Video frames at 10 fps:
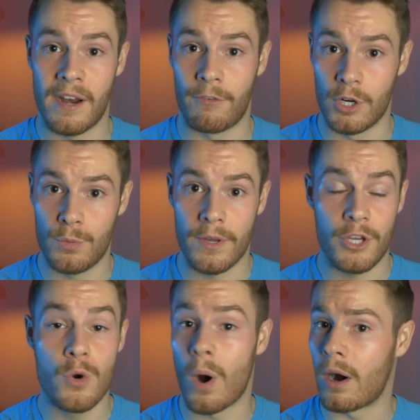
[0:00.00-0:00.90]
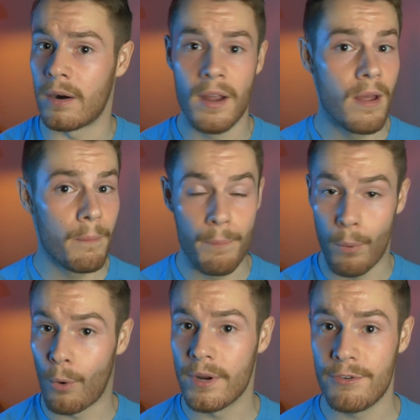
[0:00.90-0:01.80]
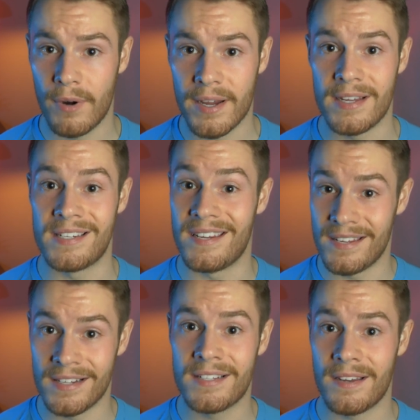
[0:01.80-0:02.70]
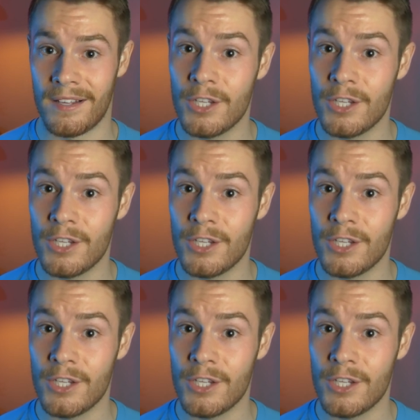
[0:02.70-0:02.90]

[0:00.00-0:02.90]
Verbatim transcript: I've worked with who are born and raised in St.